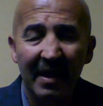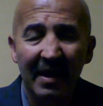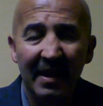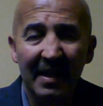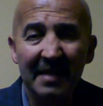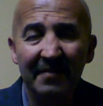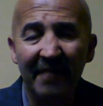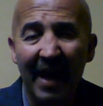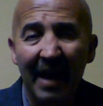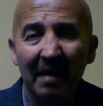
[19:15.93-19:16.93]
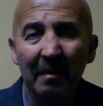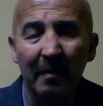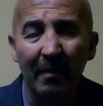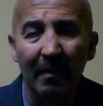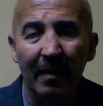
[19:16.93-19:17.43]
is
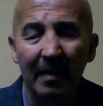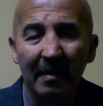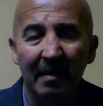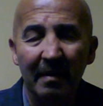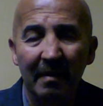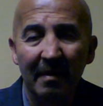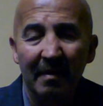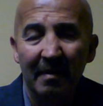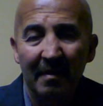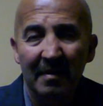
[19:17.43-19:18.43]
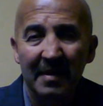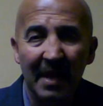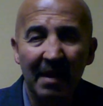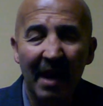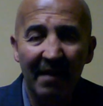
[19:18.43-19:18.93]
valuable. Say
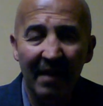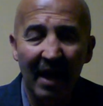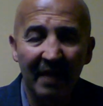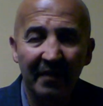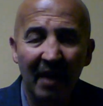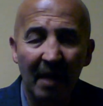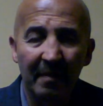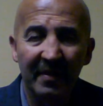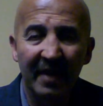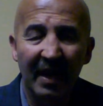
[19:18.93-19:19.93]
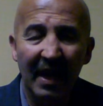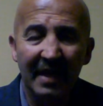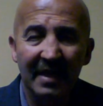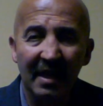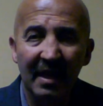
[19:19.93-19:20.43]
you have a lot of carbon
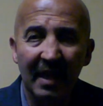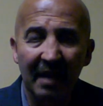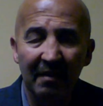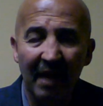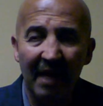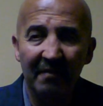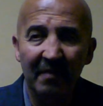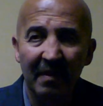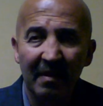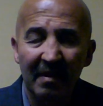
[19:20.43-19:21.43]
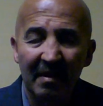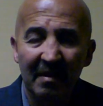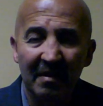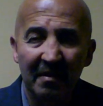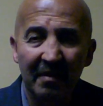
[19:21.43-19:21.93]
dioxide and you have a
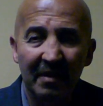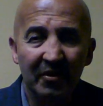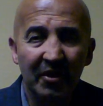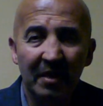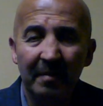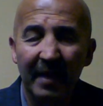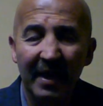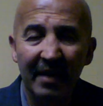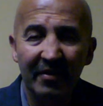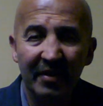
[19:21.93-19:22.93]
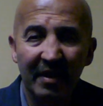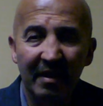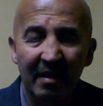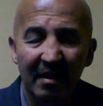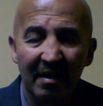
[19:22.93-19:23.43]
real cheap energy
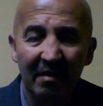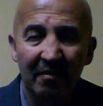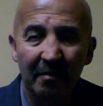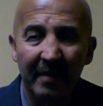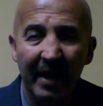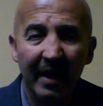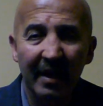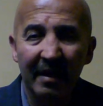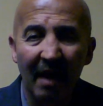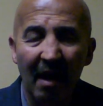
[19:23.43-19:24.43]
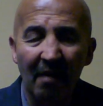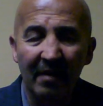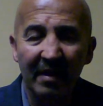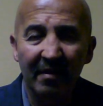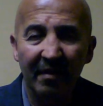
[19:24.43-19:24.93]
to break it down
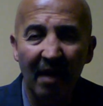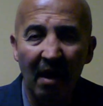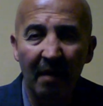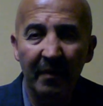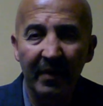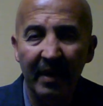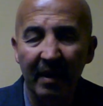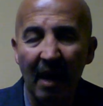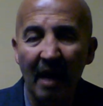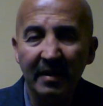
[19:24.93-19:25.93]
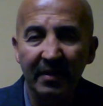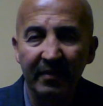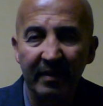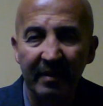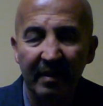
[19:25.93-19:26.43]
into carbon and
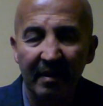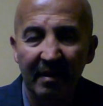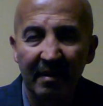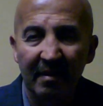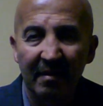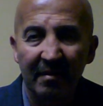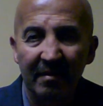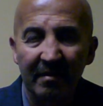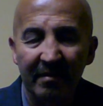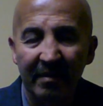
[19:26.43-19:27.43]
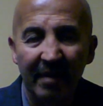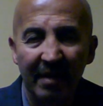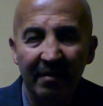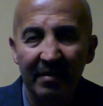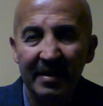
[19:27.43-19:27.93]
oxygen. Well, you can
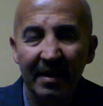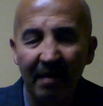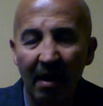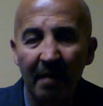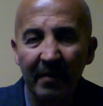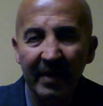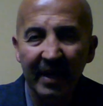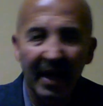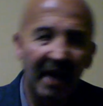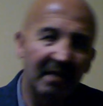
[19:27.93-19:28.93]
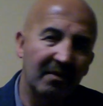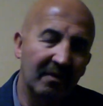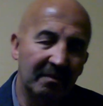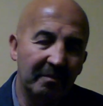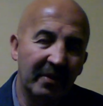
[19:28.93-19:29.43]
use the carbon again to
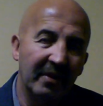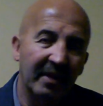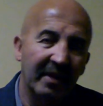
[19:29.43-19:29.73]
burn it